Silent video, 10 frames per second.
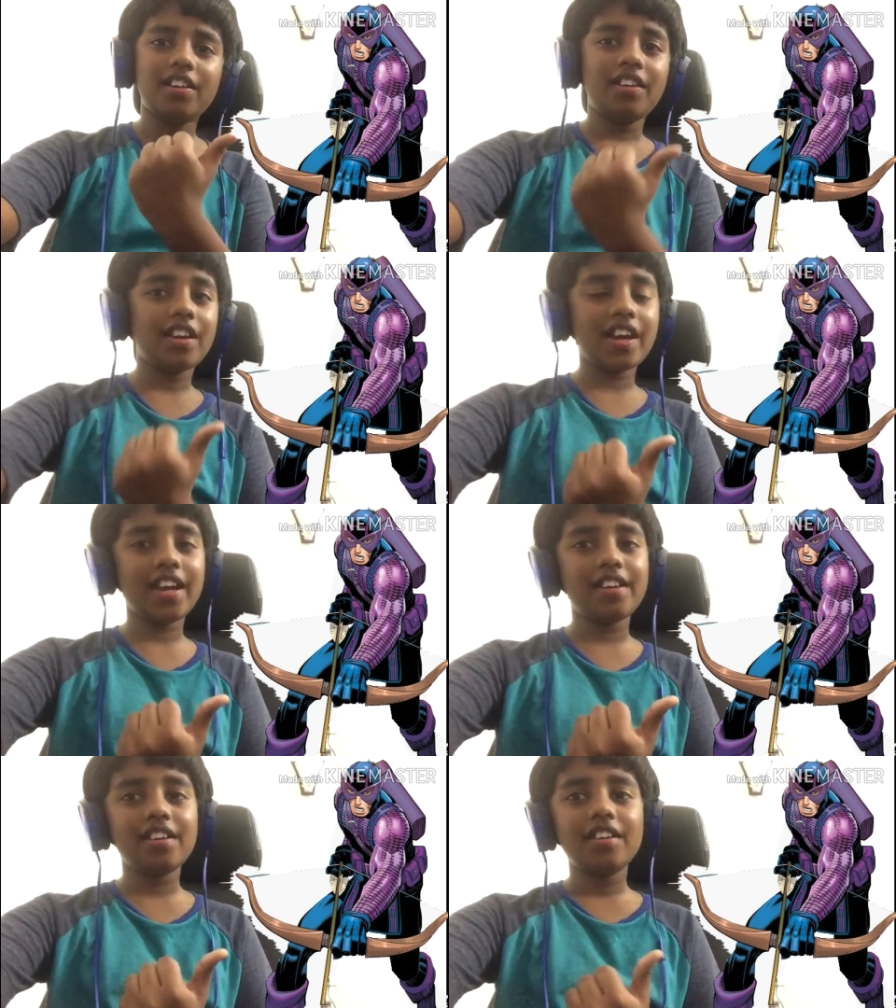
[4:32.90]

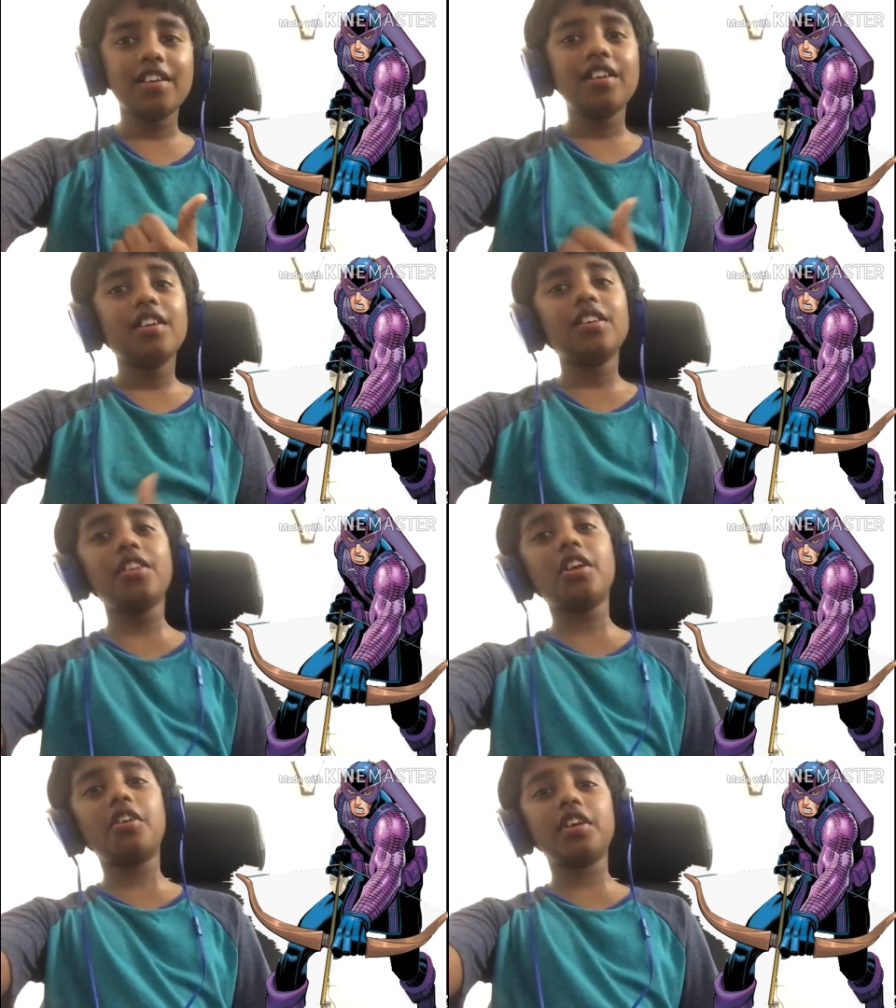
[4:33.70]
right? You
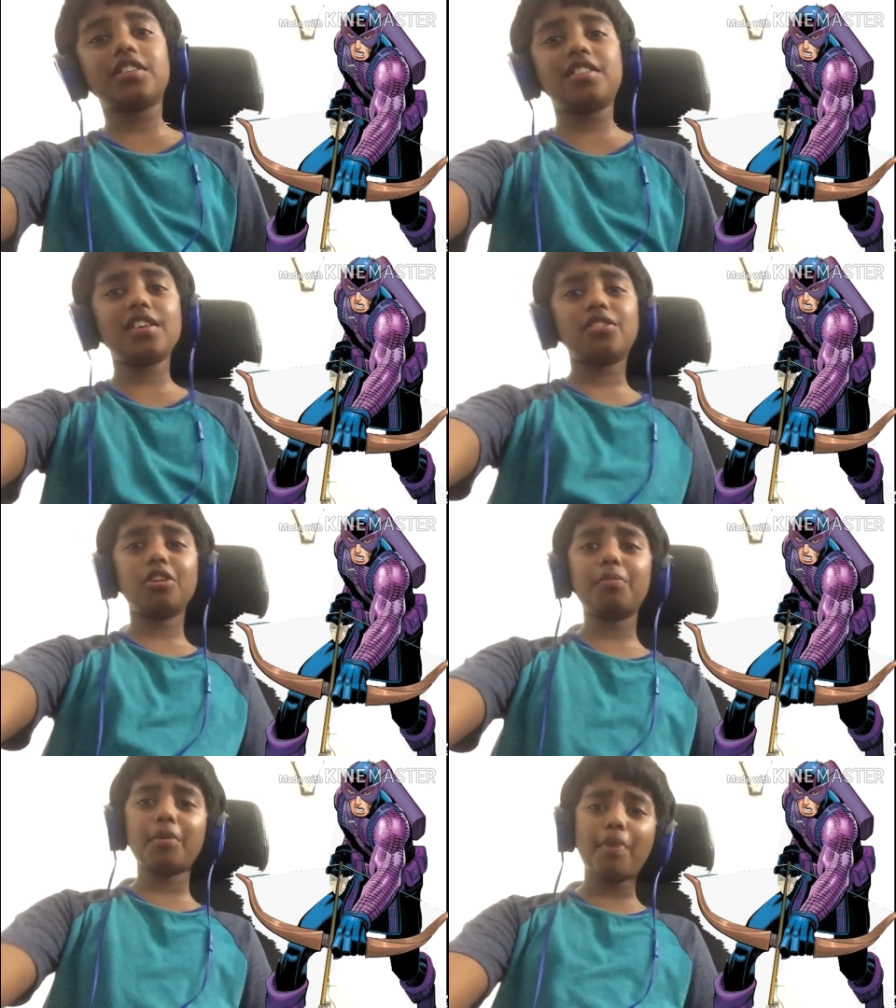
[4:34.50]
know what's his
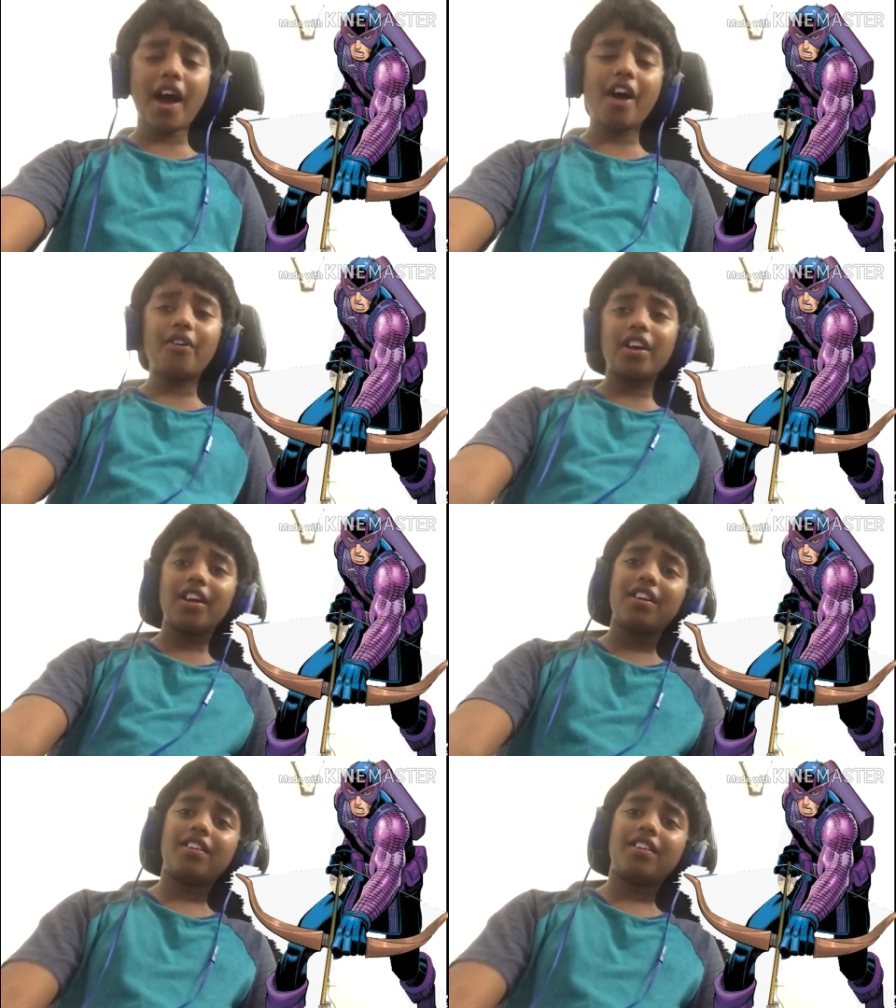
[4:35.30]
superpower?